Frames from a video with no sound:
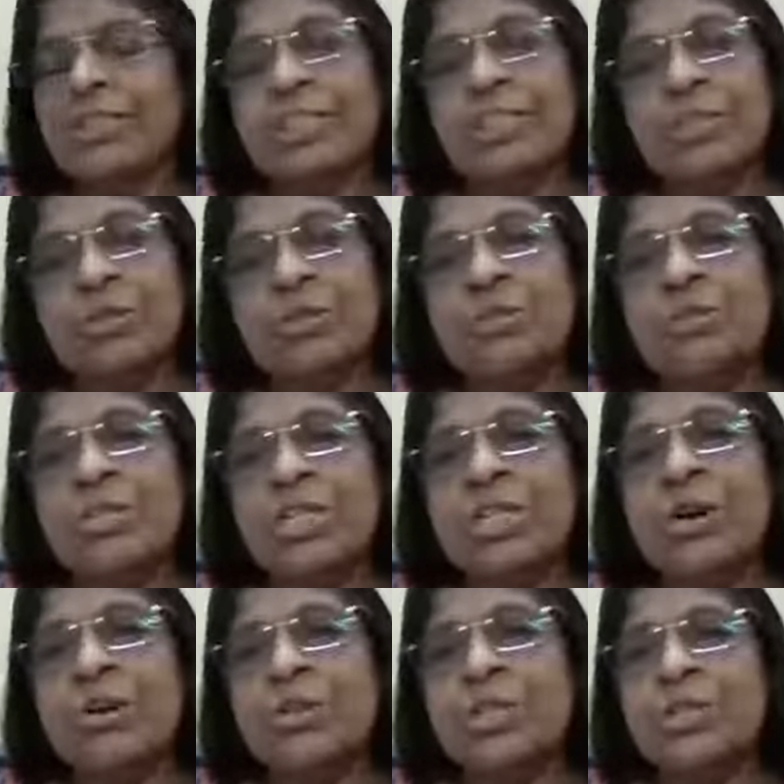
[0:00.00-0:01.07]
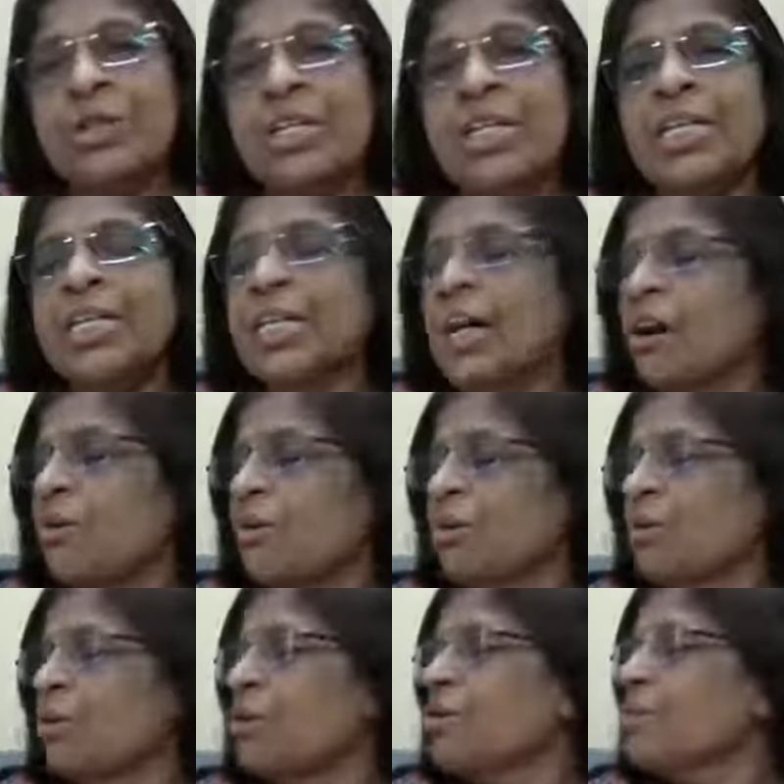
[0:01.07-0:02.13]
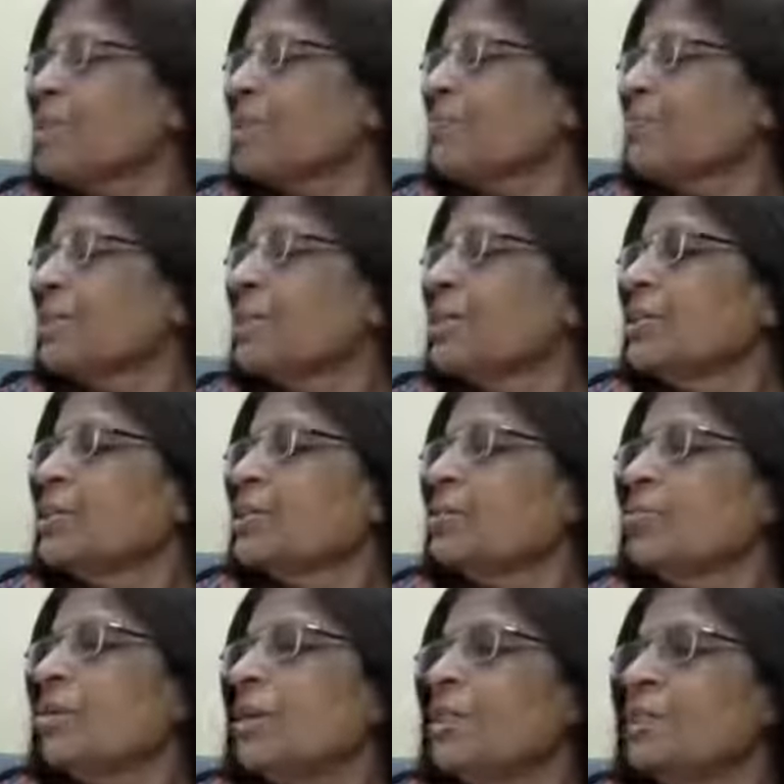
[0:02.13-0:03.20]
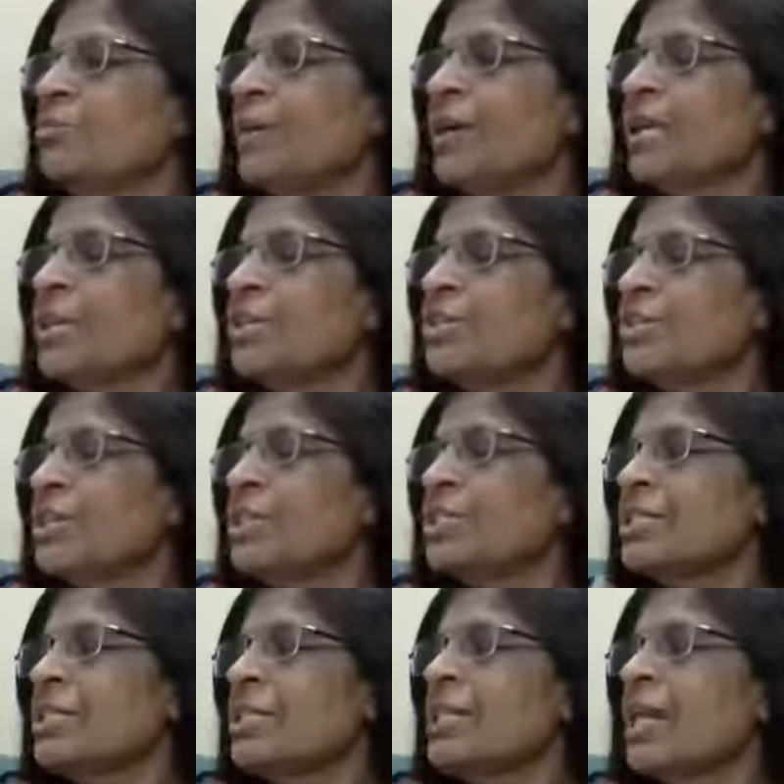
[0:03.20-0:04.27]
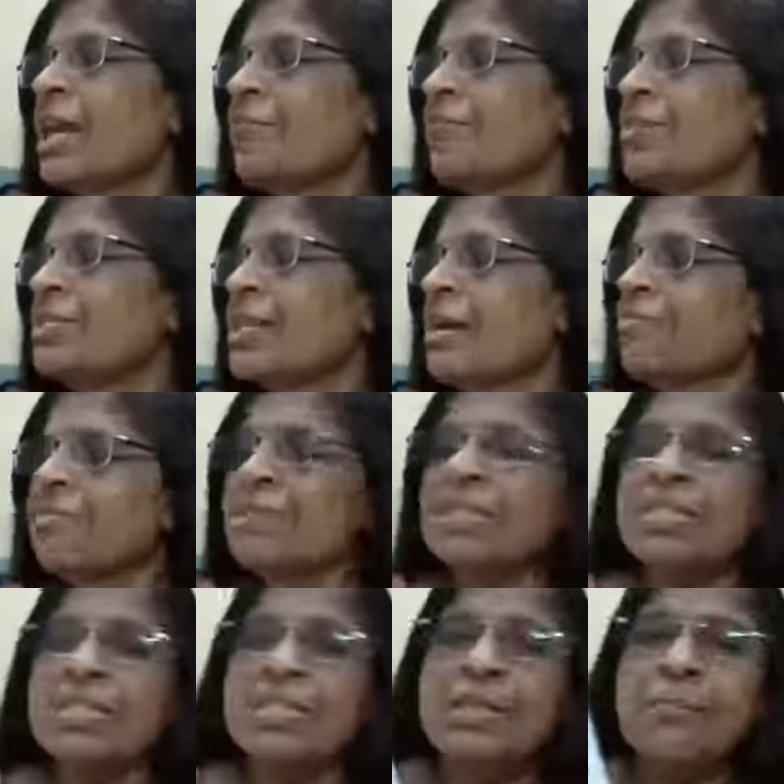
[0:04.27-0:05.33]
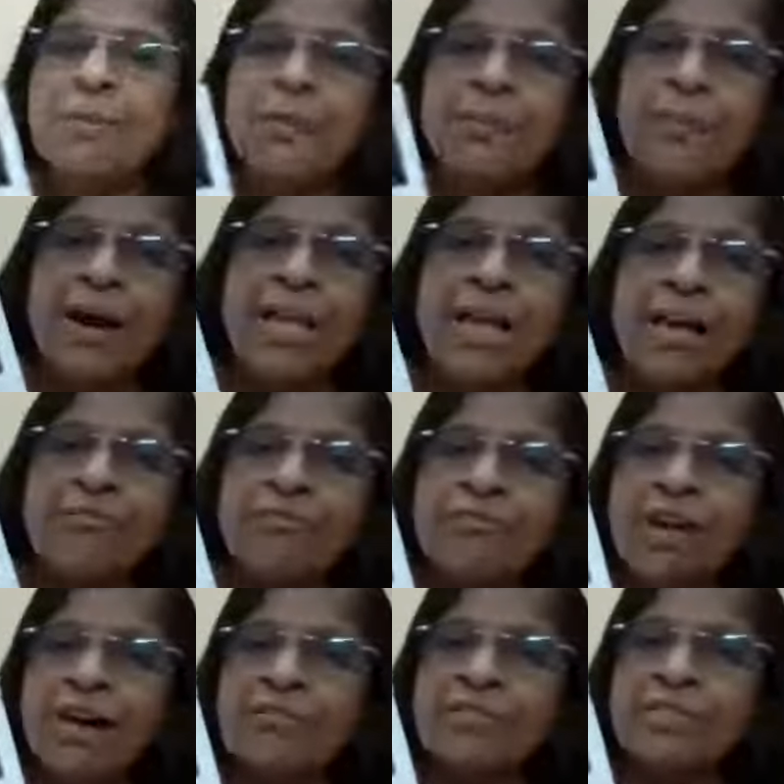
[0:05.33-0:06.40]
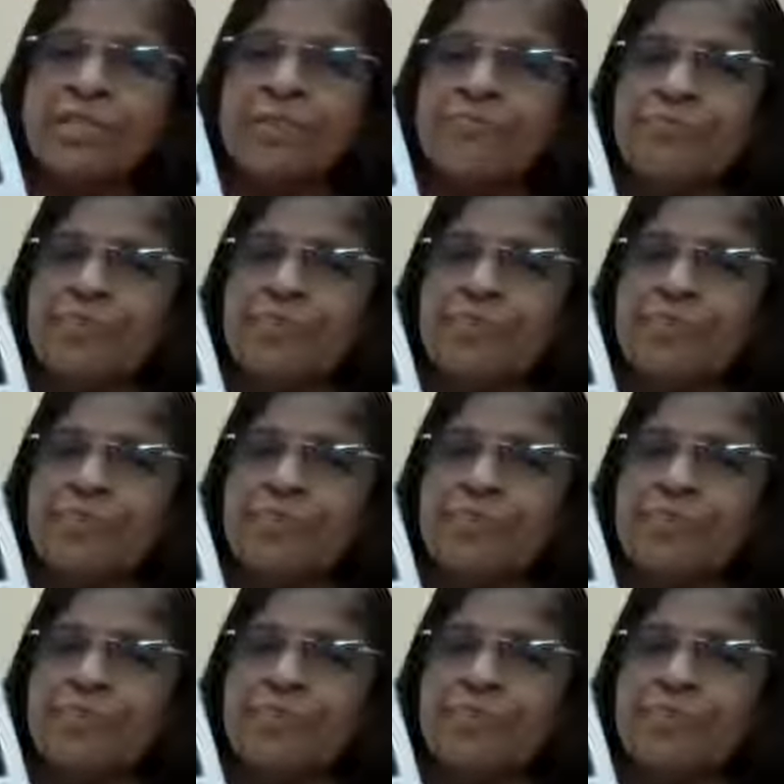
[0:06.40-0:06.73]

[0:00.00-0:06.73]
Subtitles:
this grows also in India or not. So it's very interesting. Like, for example, this is a papaya flower.